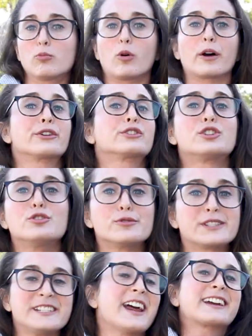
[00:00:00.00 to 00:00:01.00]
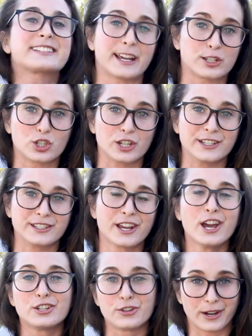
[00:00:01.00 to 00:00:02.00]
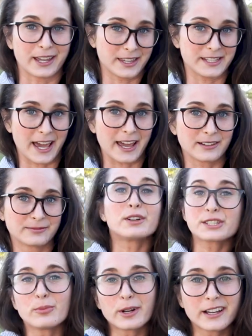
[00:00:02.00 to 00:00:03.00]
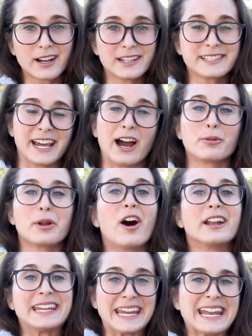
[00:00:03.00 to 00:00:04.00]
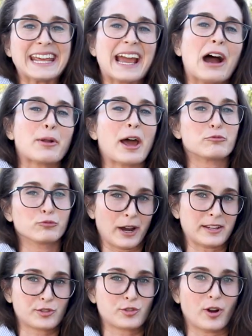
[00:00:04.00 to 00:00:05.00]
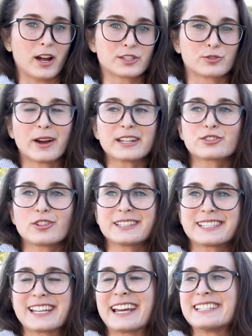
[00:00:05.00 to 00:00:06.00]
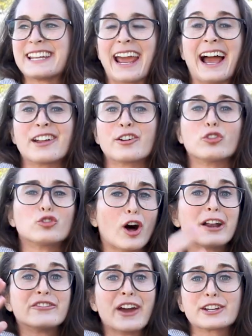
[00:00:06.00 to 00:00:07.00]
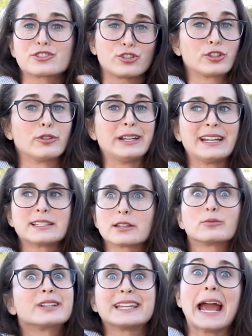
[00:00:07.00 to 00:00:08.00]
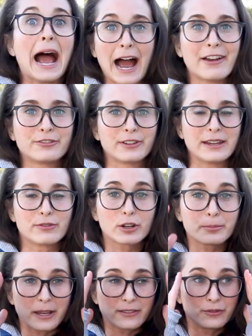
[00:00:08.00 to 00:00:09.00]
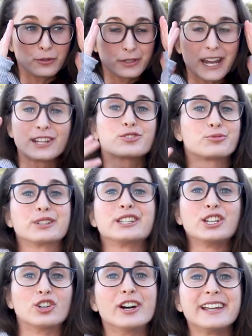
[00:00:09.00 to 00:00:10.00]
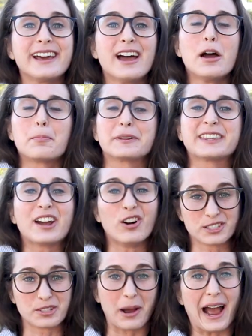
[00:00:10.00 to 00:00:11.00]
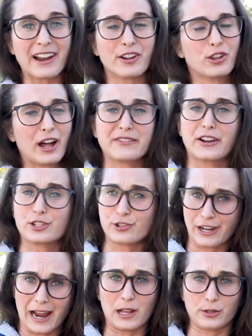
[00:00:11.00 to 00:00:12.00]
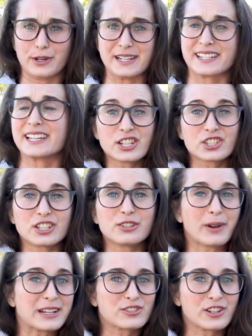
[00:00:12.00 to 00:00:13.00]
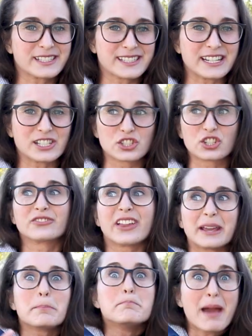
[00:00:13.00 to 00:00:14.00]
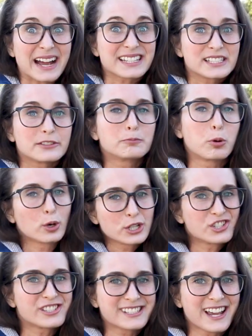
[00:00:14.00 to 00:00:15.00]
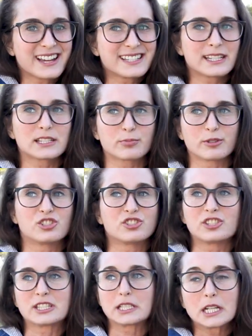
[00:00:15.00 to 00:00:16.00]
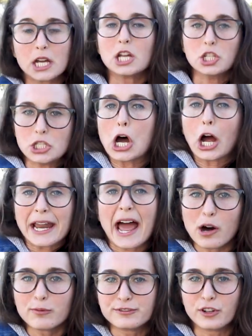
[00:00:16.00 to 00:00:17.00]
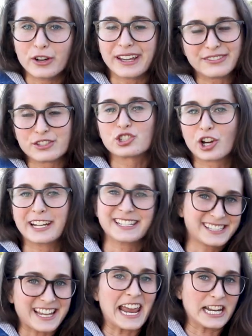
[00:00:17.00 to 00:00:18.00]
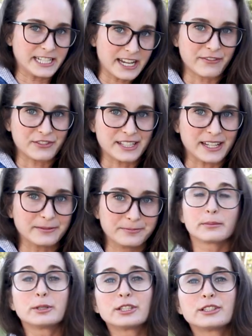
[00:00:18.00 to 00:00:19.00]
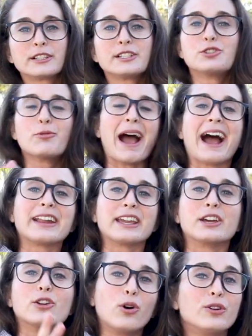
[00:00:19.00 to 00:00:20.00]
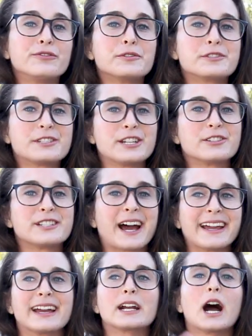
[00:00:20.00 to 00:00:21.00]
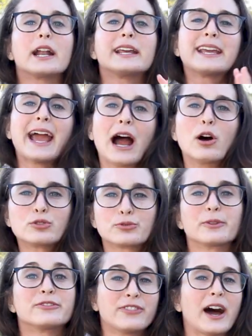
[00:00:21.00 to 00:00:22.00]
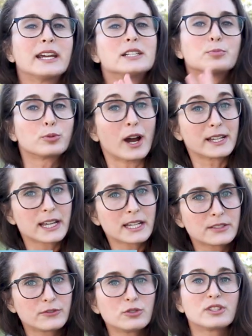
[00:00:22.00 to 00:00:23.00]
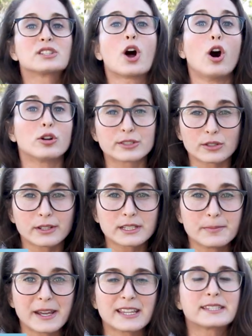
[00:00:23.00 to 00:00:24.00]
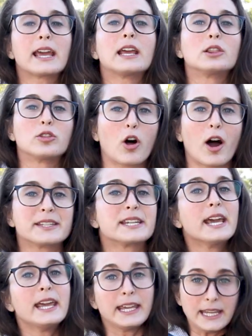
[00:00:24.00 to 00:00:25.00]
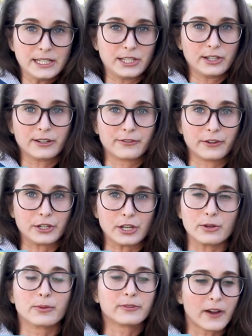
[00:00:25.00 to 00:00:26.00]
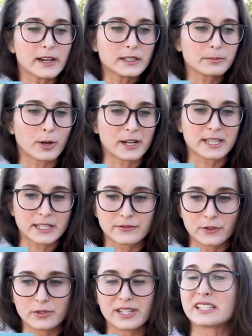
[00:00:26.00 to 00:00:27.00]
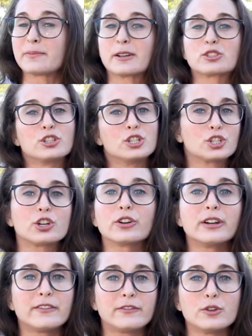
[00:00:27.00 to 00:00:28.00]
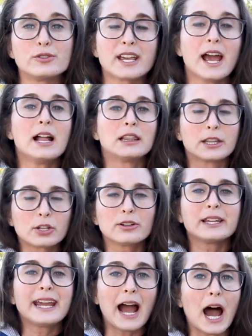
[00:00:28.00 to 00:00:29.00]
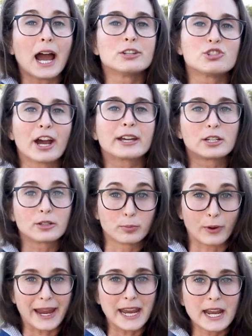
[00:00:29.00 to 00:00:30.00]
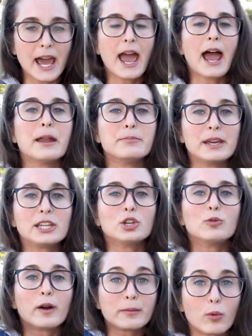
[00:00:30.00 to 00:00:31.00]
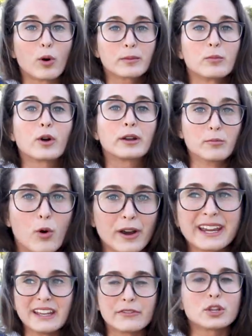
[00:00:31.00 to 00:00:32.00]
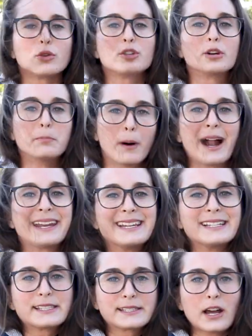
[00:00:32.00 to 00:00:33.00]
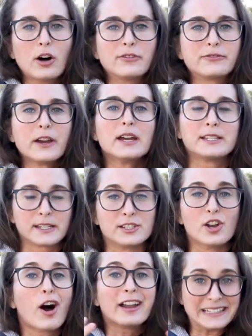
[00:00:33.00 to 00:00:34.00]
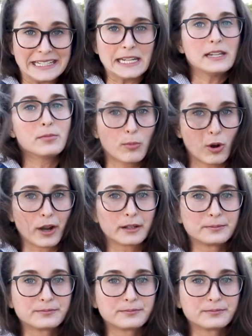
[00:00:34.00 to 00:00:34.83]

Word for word: one or two snack sessions during the day. You also want to cut down on eating out at restaurants. Restaurants tend to add a lot of extra ingredients that really add flavor and make food taste really good, but they also add a lot of extra calories. Additionally, restaurants tend to serve like massive portion sizes, which is just not helpful if you're trying to stay in a deficit. Similarly to adding in whole foods to your diet, cutting out refined processed foods is also going to make this a lot easier for you. Refined and processed foods, especially sugary foods, literally hijack your brain and make you want more and more and more, even though your body itself does not need more.